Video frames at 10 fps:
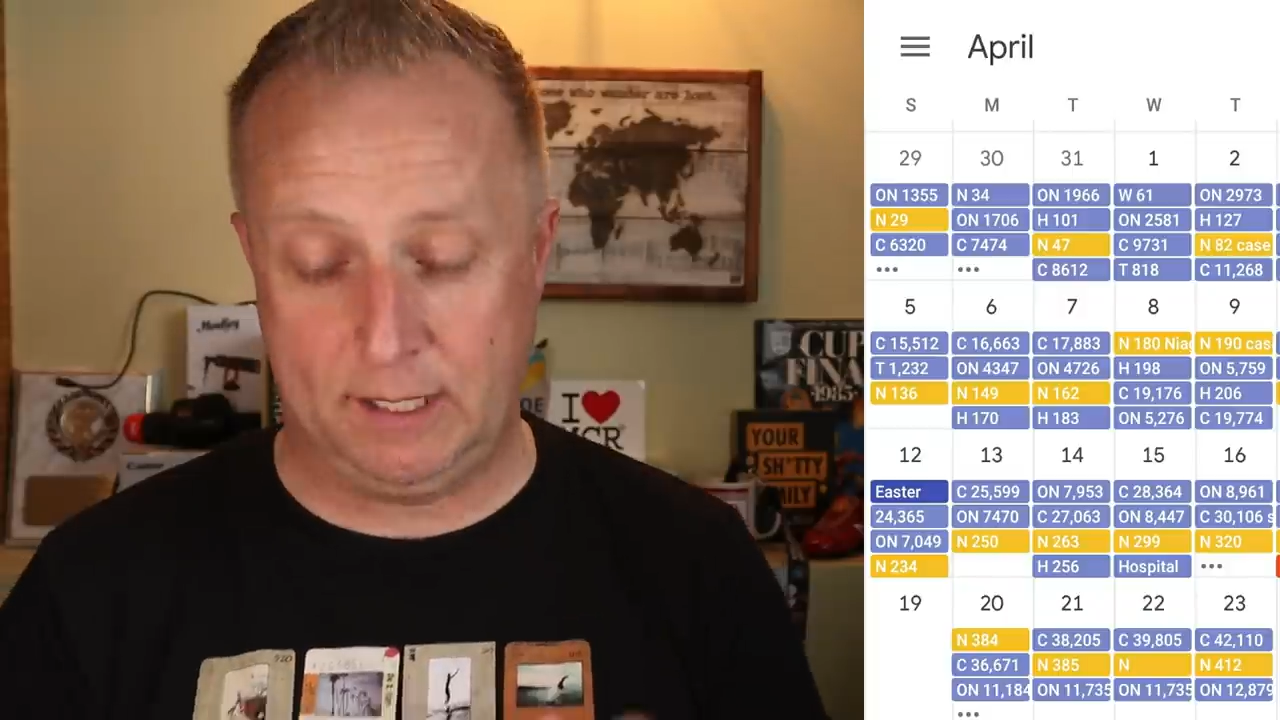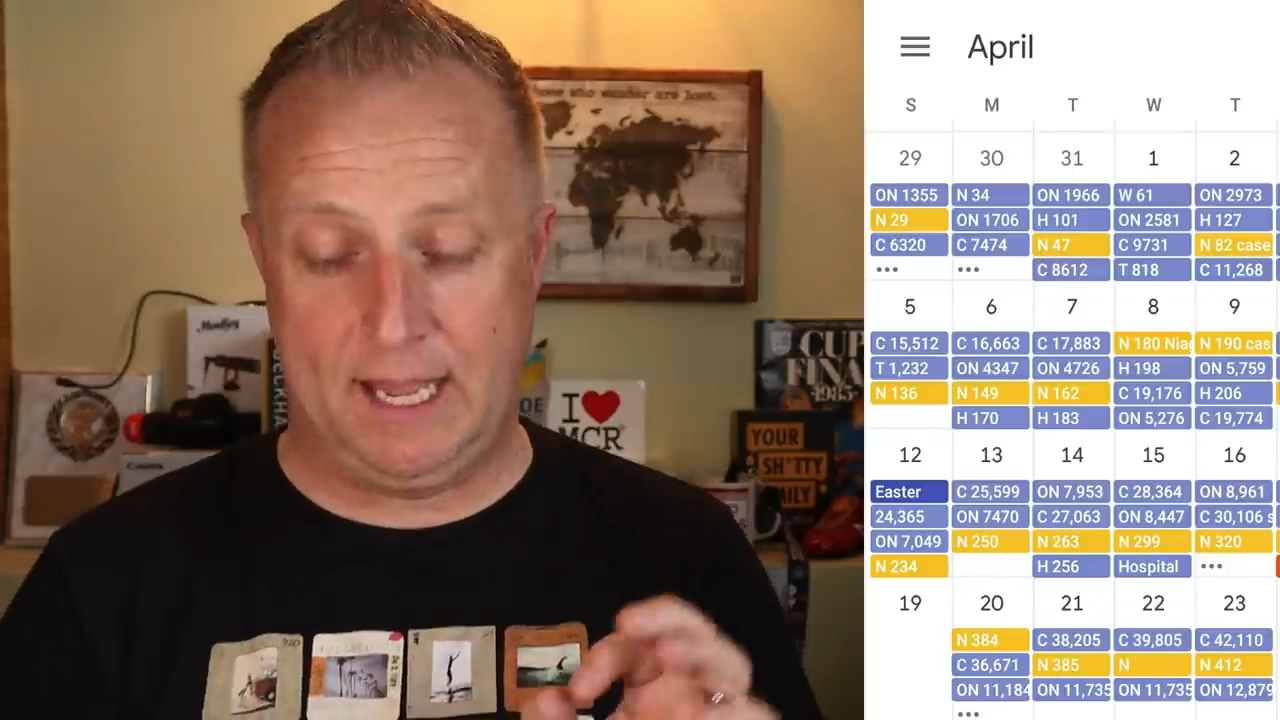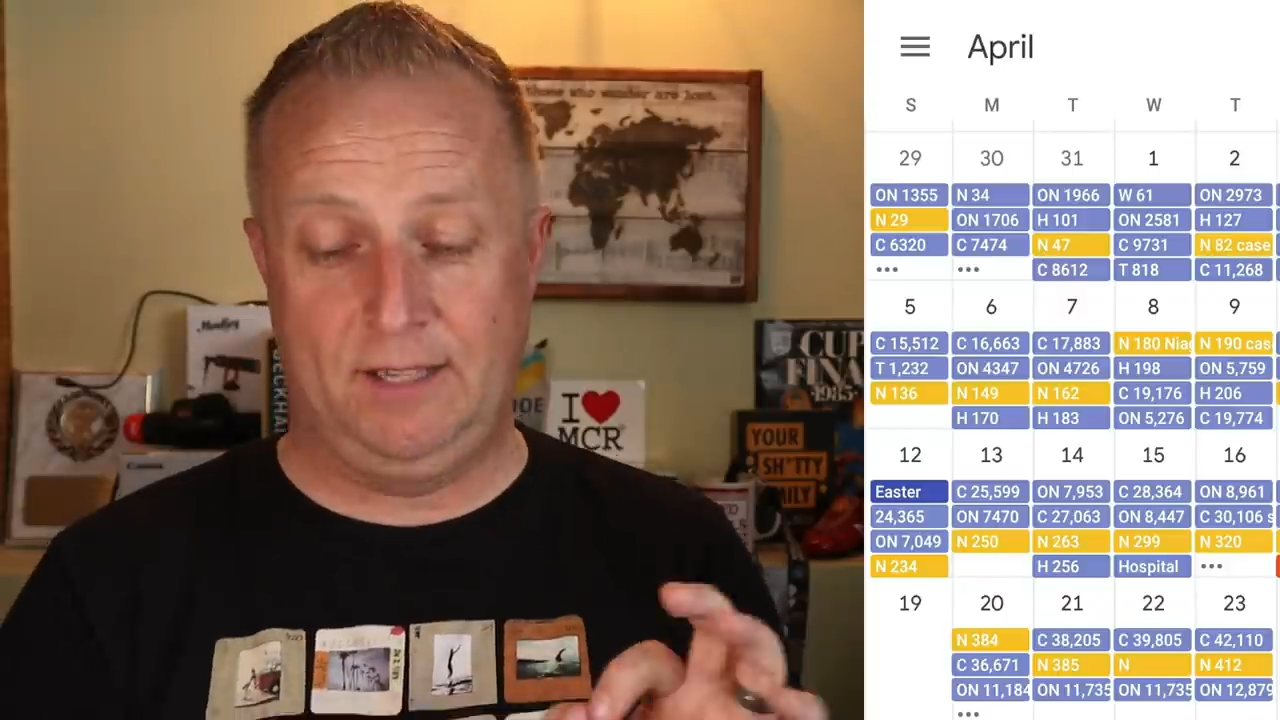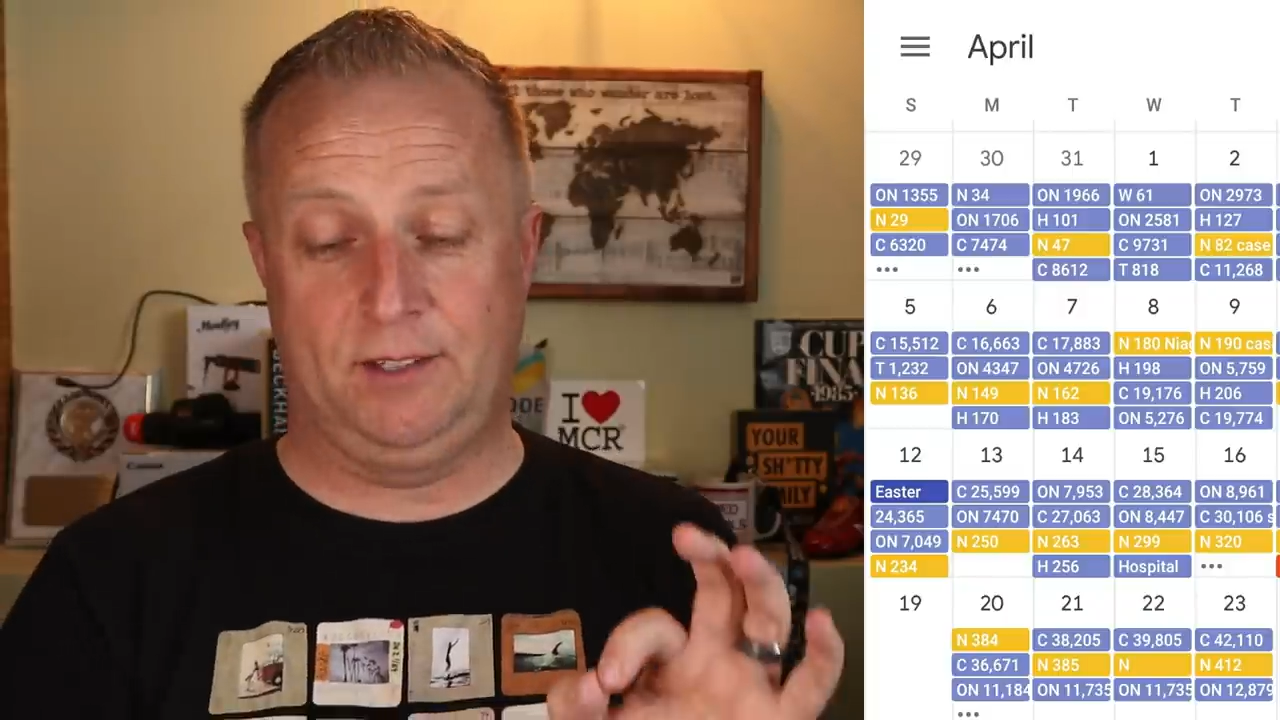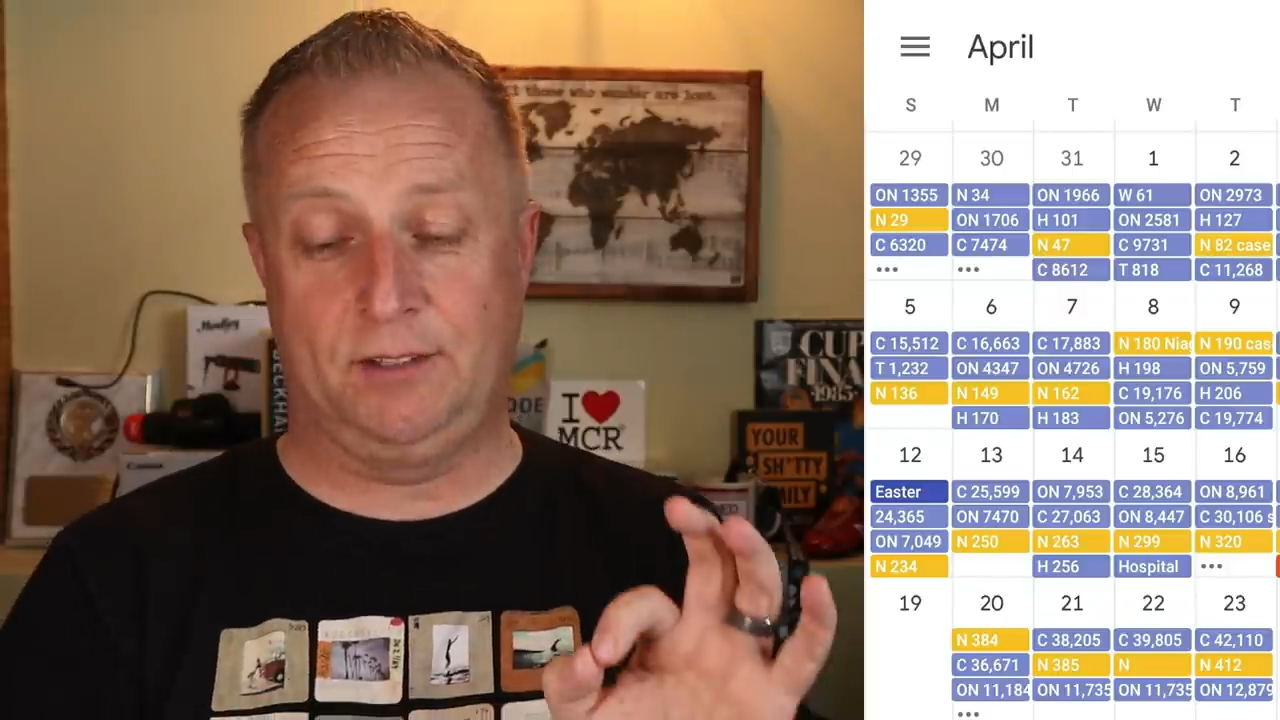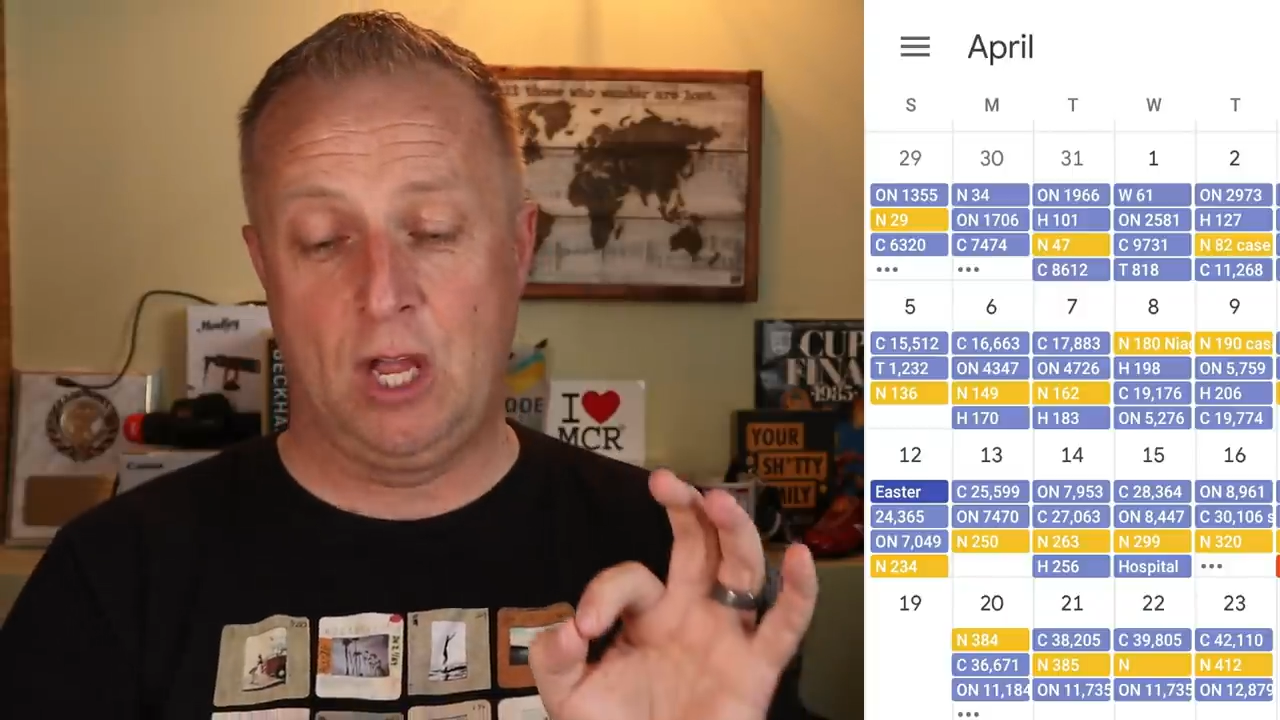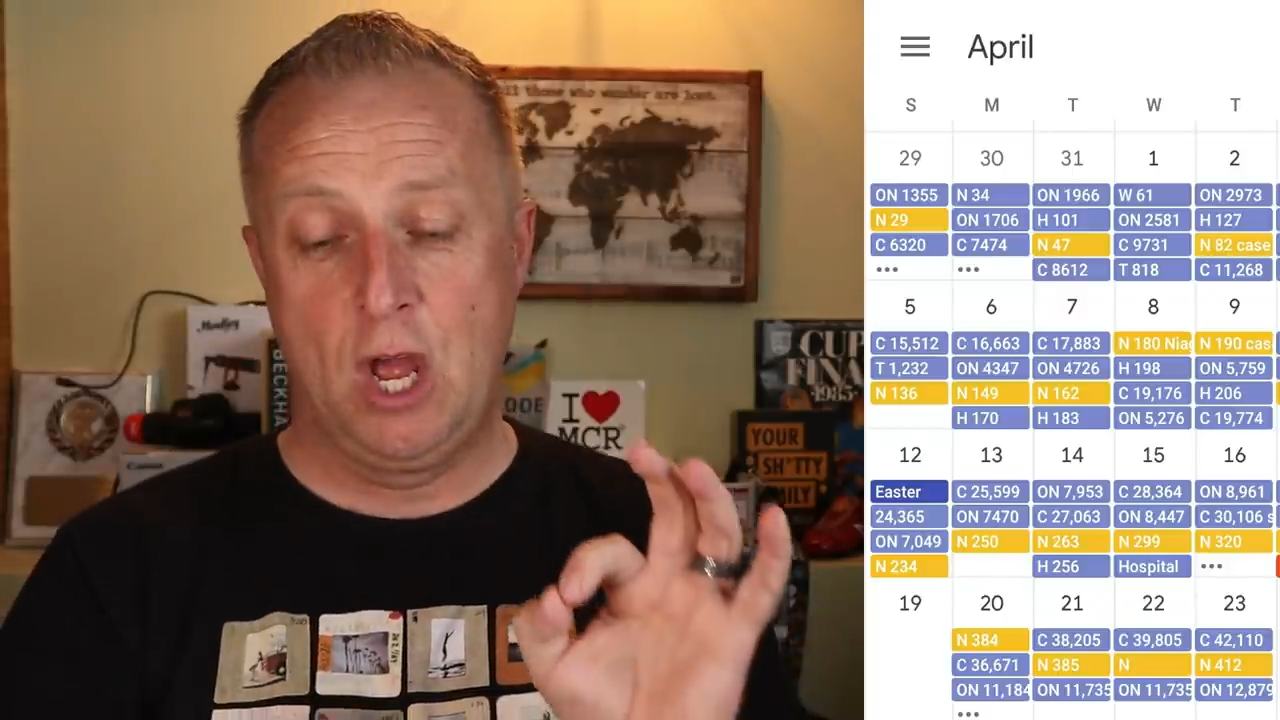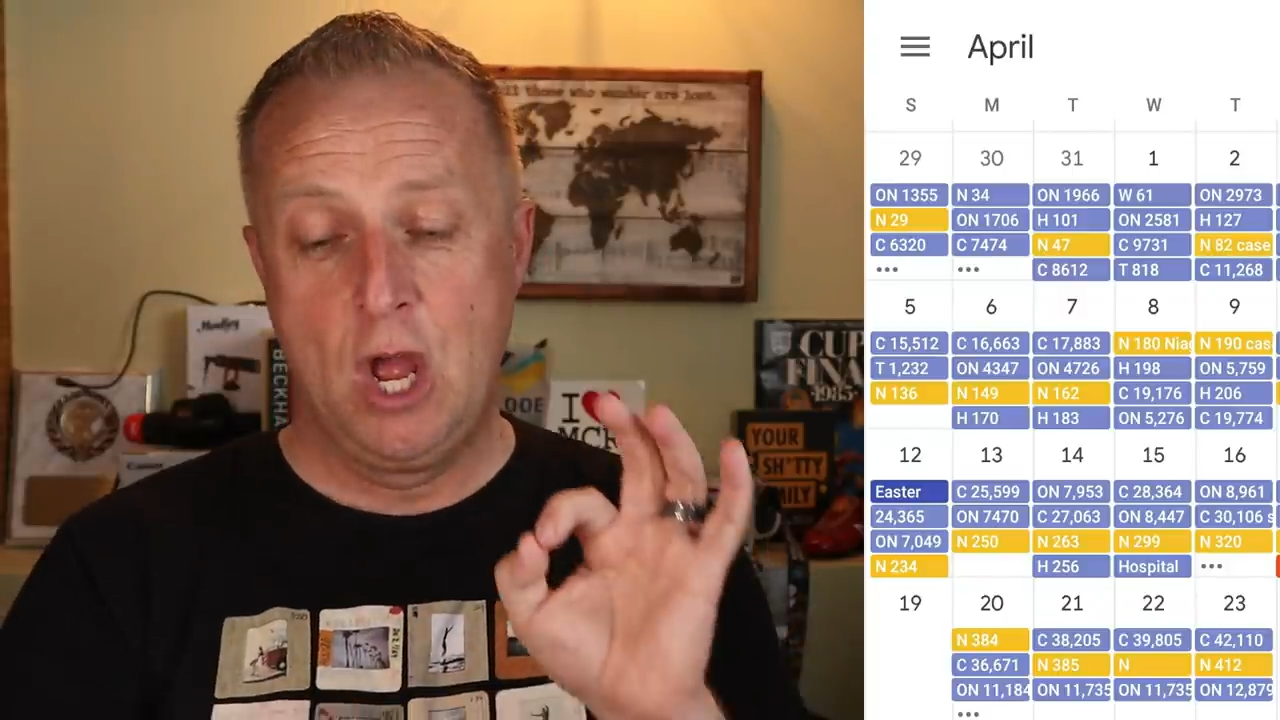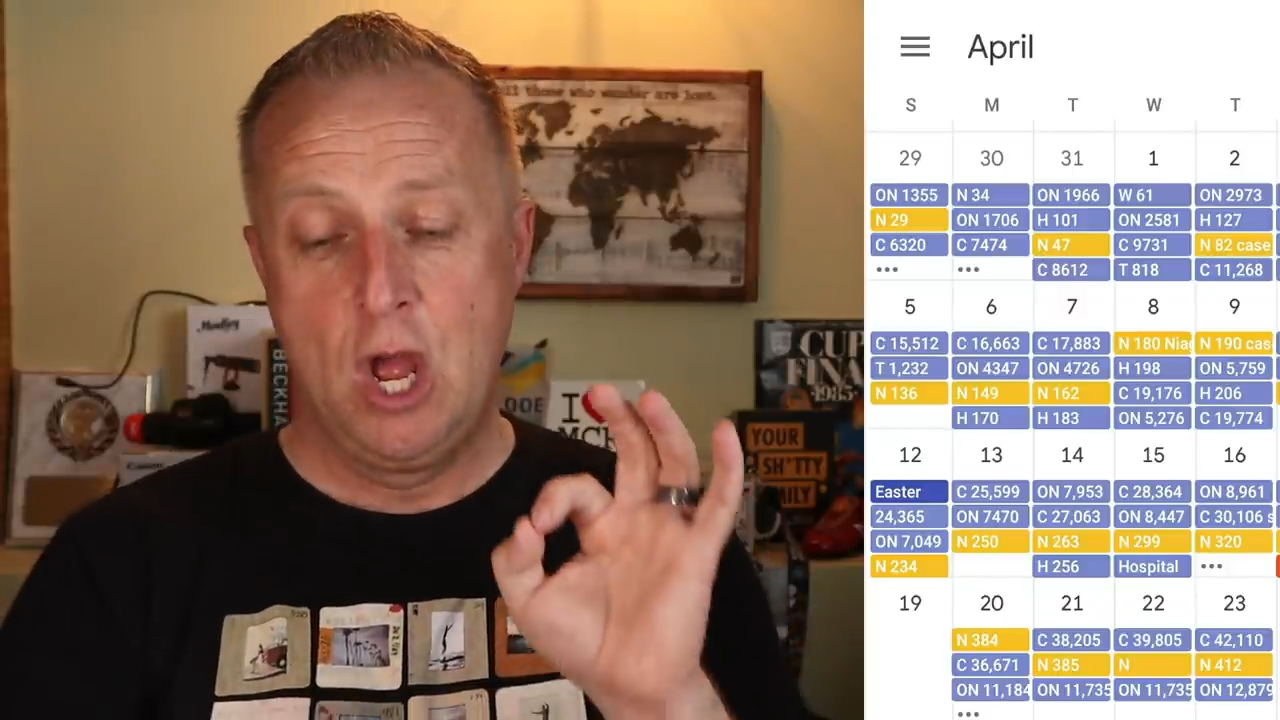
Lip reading: cases.